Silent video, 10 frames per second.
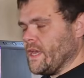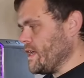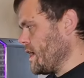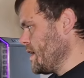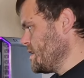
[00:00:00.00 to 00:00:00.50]

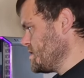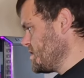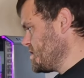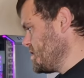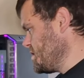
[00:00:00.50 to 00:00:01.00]
Hey guys,
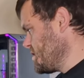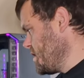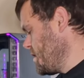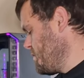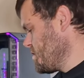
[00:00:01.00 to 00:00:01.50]
this is
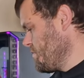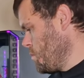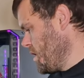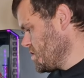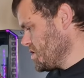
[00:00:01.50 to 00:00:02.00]
Richard
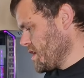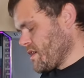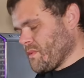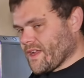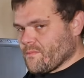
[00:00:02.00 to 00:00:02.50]
from
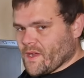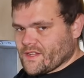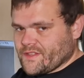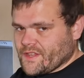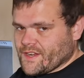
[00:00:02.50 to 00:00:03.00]
WELSHYTECH. Welcome
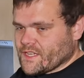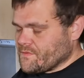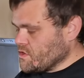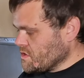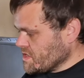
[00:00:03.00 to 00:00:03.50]
back to the next
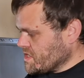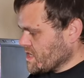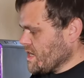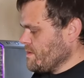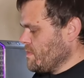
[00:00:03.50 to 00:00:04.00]
video. This
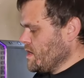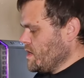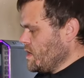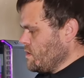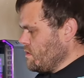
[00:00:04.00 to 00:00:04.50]
time
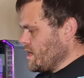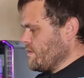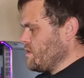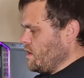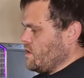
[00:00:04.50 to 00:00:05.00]
we're
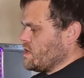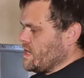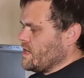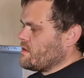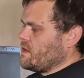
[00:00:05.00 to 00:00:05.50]
having a look
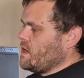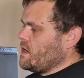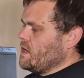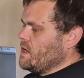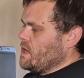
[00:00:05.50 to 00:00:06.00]
at
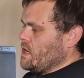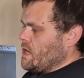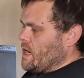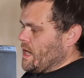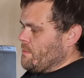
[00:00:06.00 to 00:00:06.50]
the
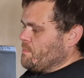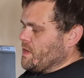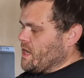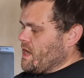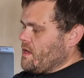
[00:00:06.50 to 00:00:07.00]

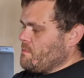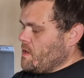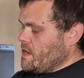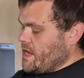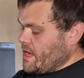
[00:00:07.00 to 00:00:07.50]

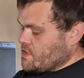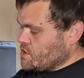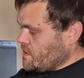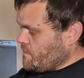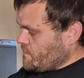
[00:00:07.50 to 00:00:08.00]
Ampligame
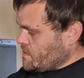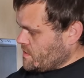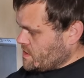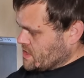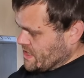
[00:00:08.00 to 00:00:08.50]
H6
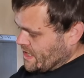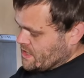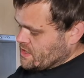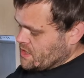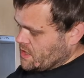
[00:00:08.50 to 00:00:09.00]

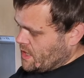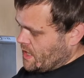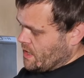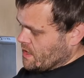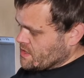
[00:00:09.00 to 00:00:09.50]

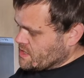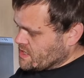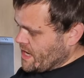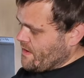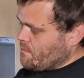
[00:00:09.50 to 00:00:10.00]

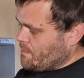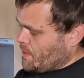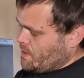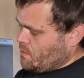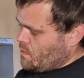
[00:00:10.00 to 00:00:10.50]

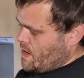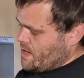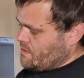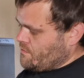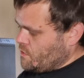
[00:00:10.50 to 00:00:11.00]

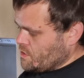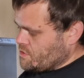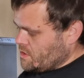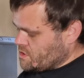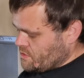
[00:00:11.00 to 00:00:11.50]
7.1
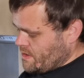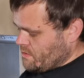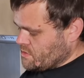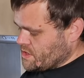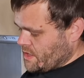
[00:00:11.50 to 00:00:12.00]
virtual
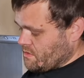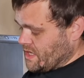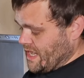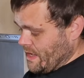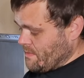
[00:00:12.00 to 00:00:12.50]
surround
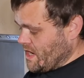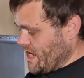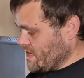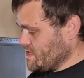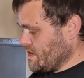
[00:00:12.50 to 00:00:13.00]
sound gaming
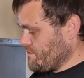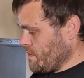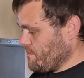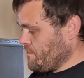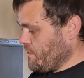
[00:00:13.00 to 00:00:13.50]
headset
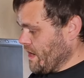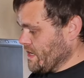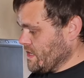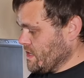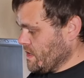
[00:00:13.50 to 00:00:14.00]
from
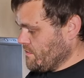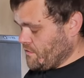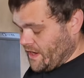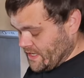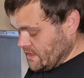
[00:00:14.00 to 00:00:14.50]

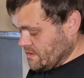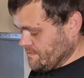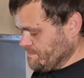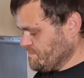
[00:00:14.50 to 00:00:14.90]
FIFINE.